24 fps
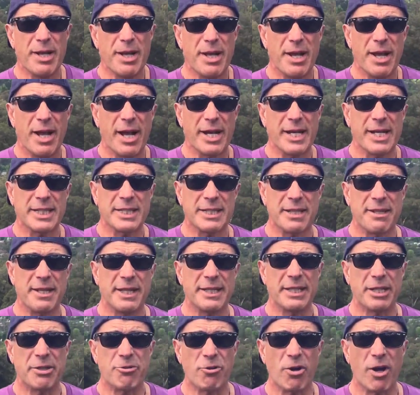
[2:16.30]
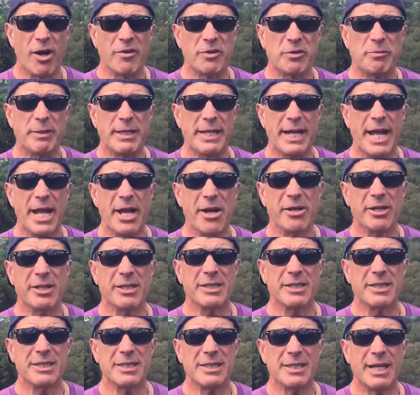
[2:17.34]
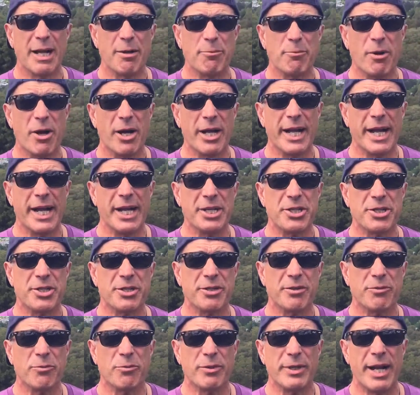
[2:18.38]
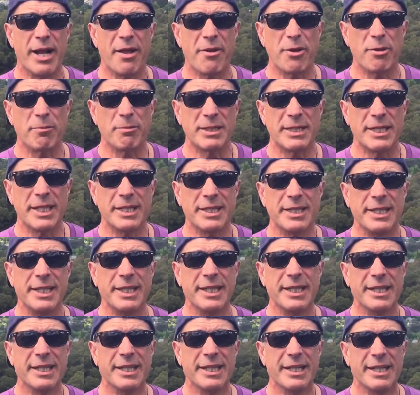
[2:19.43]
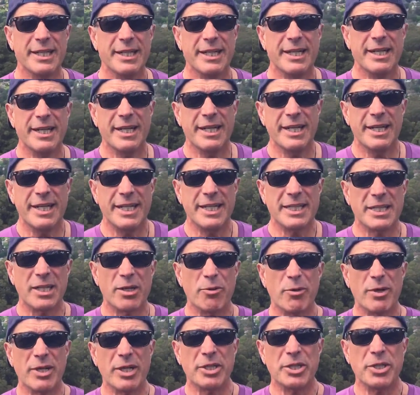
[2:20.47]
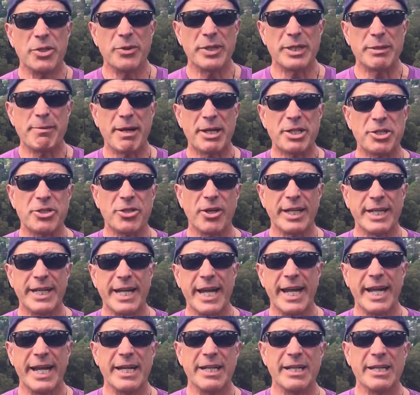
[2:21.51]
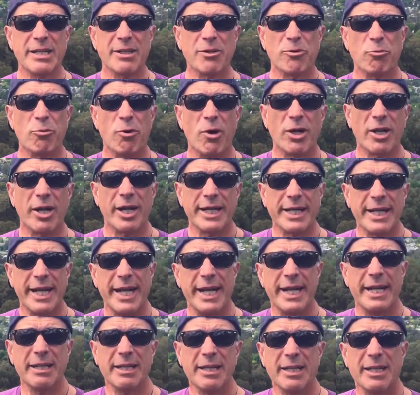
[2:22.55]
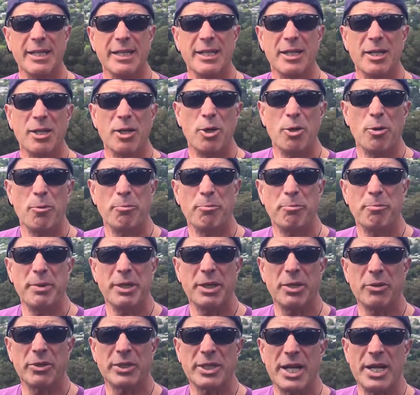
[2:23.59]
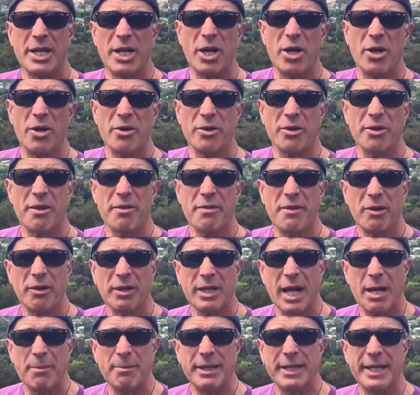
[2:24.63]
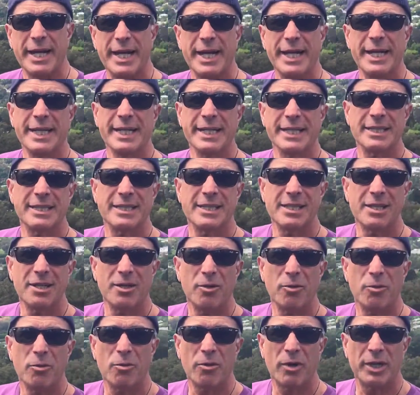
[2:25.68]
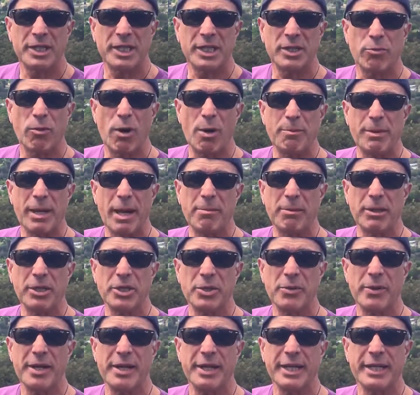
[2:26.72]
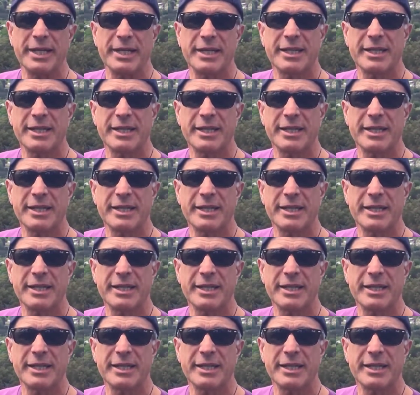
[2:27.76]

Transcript: I guess the thing that drives me now, at my age, now that I'm 60, is that I want to do as much as I can while I can, because I know there'll come a day where I just won't be able to do anything.